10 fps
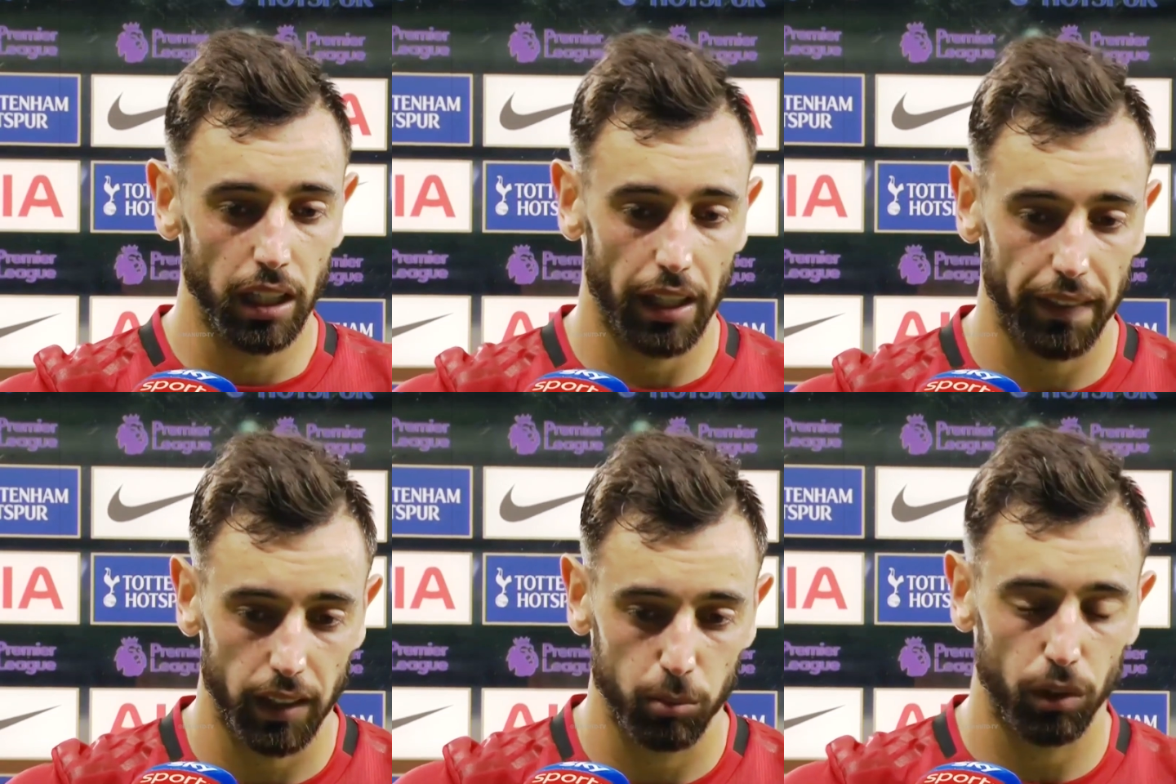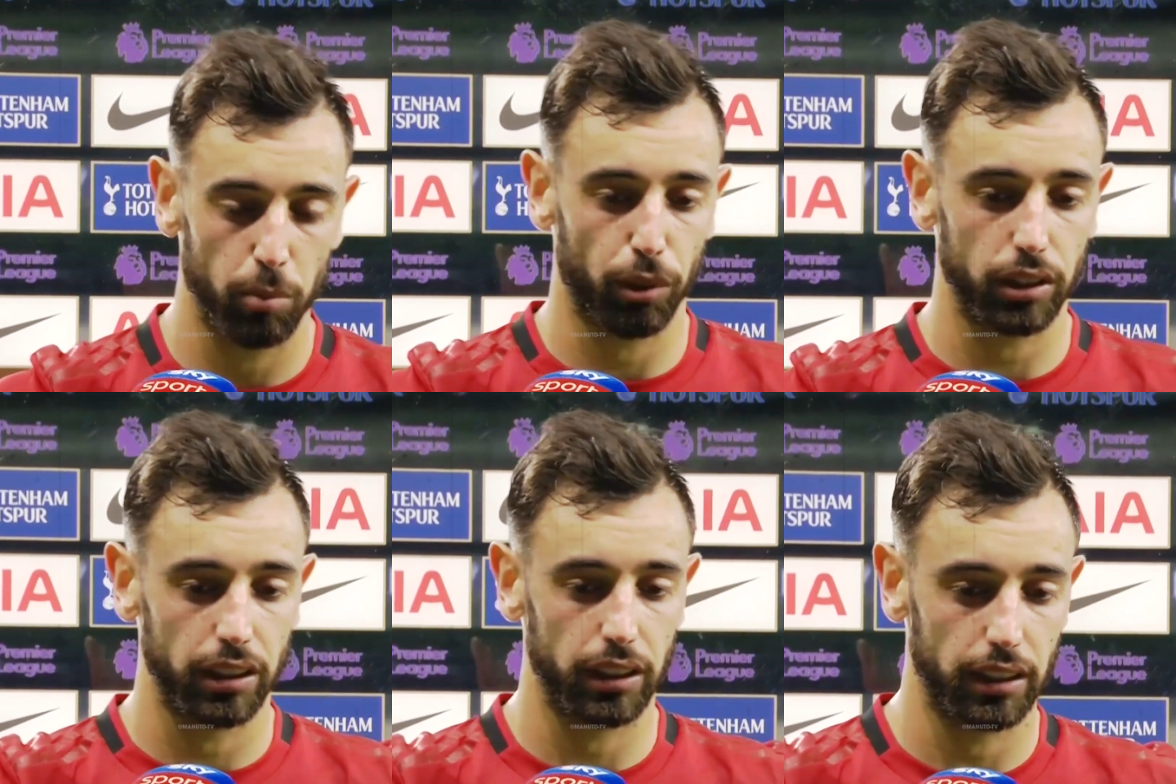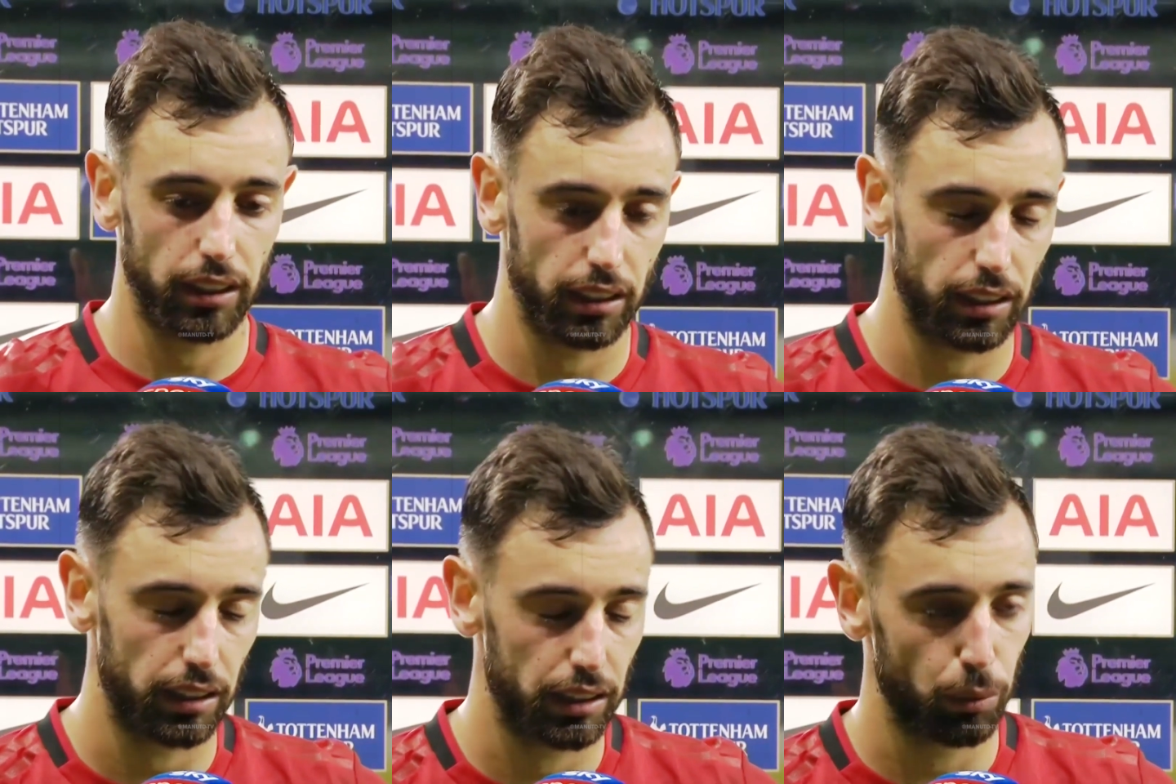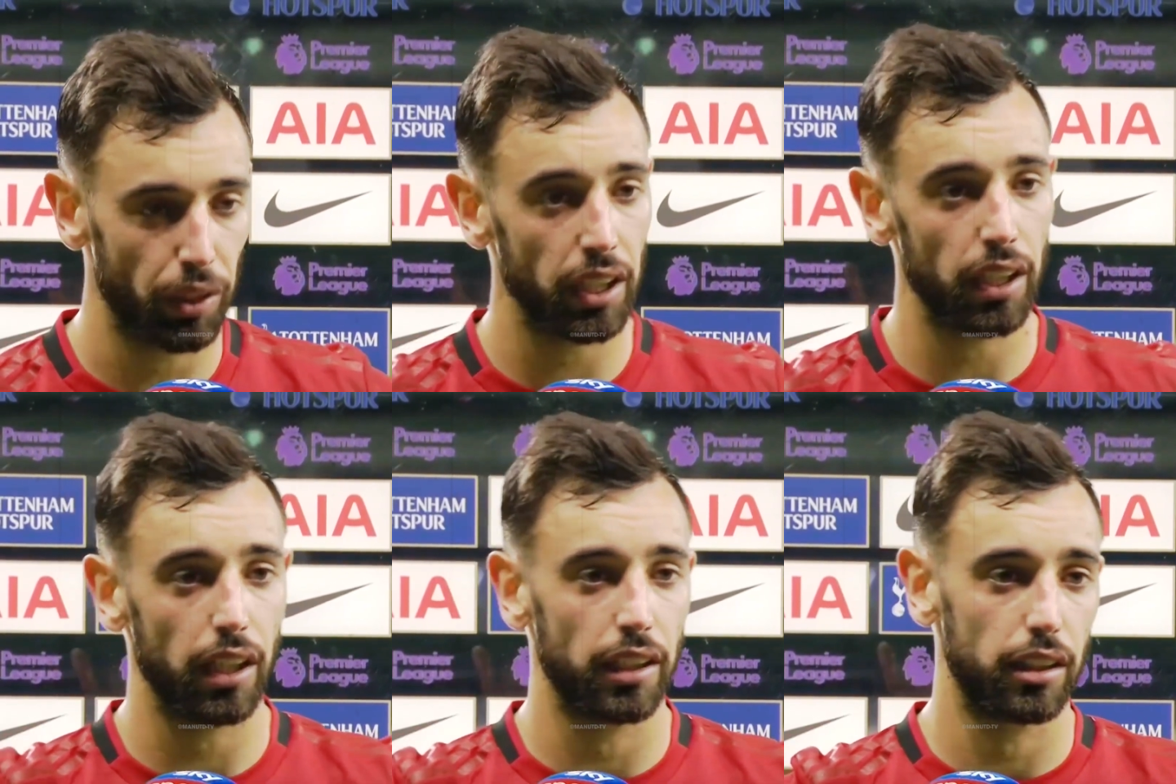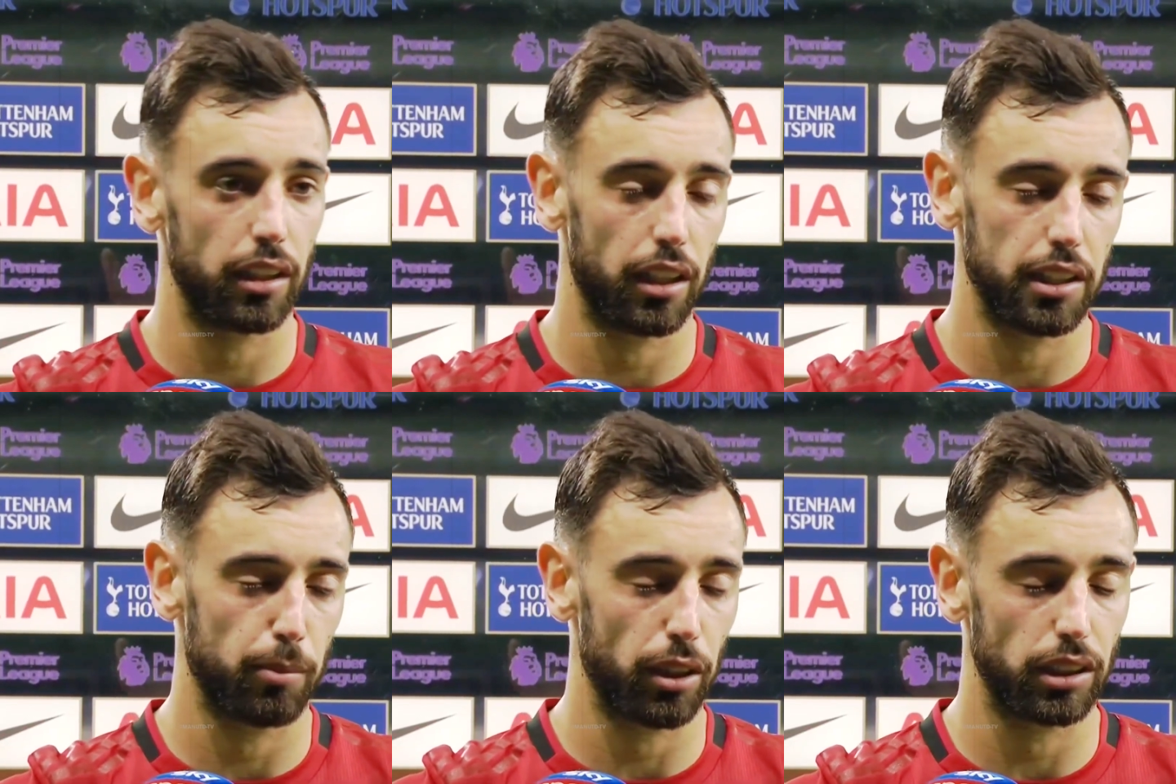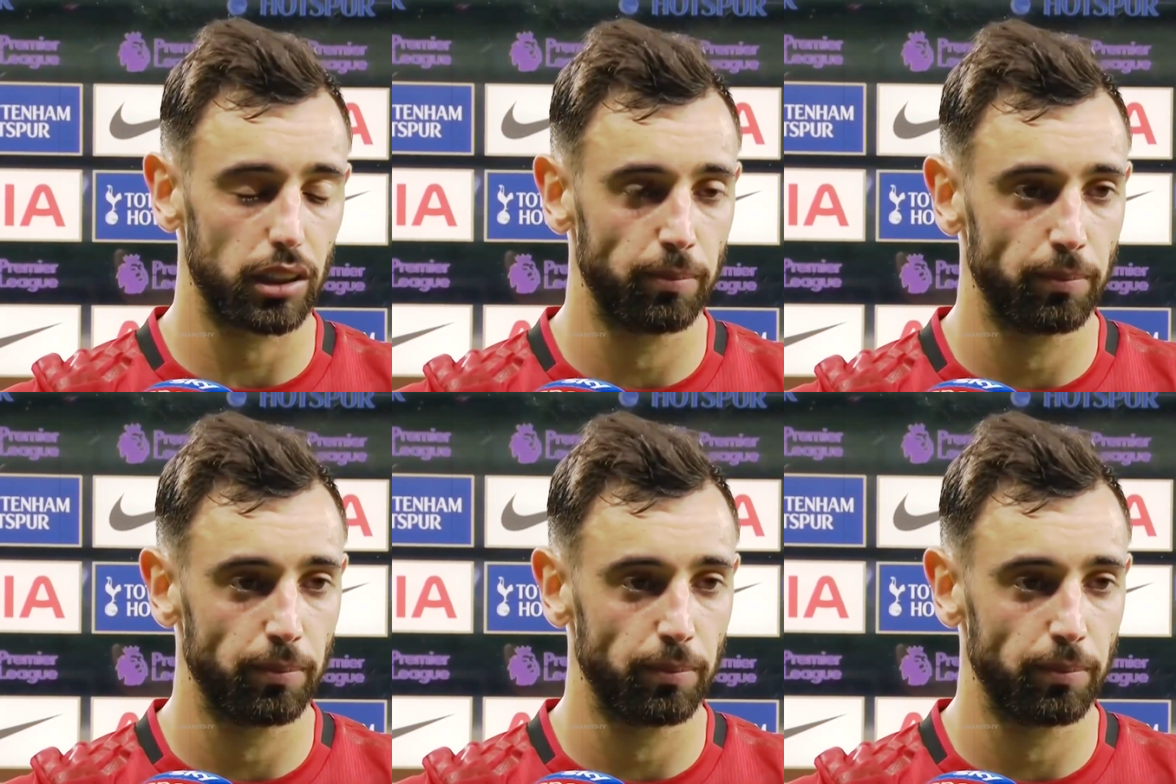I think the more important is winning and is about the team.